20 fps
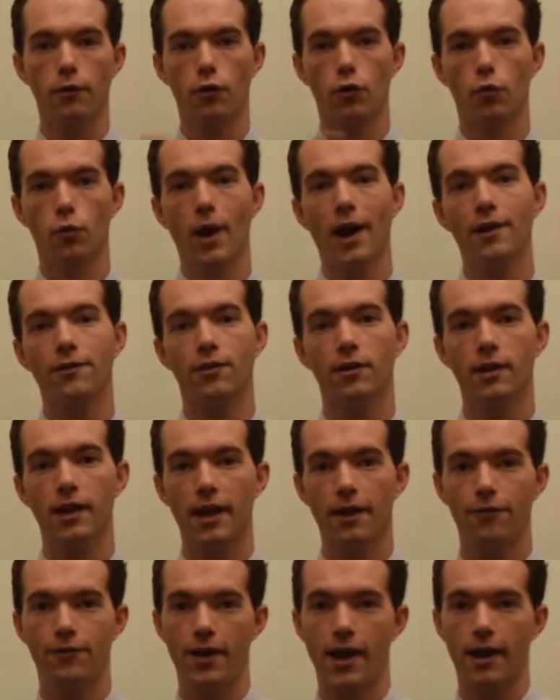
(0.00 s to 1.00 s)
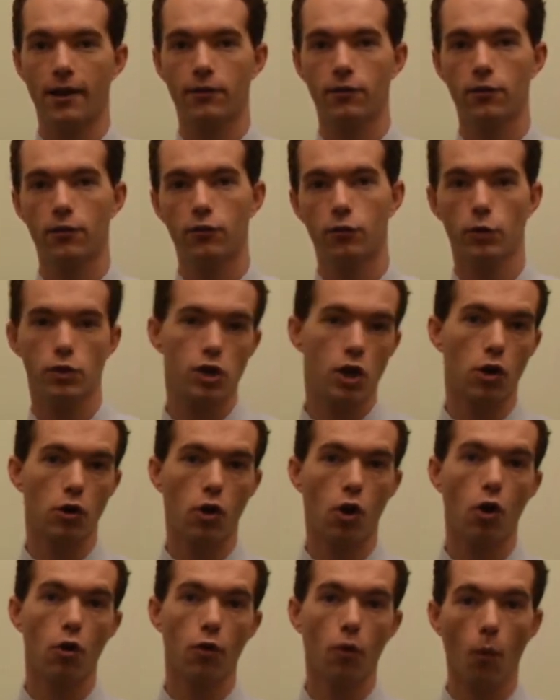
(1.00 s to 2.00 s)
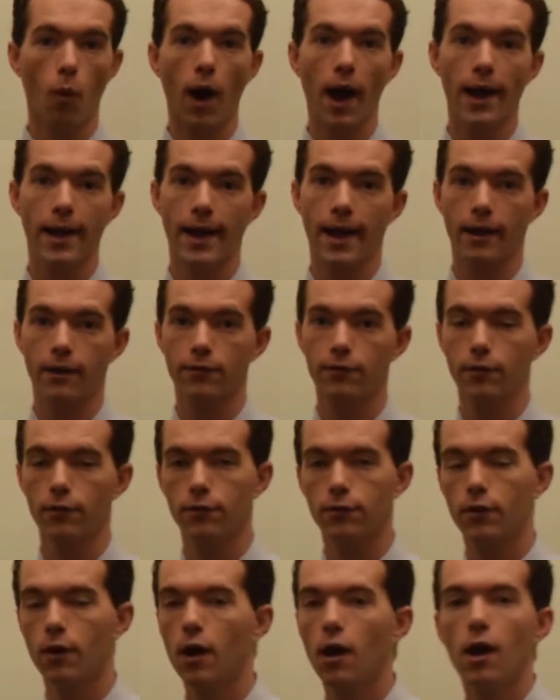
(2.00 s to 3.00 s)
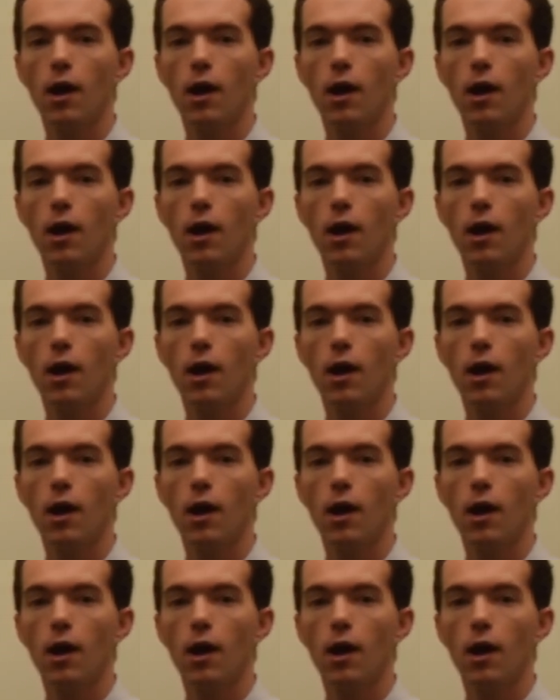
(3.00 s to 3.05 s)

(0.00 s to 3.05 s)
your right to left axis, which I'll call the y-axis.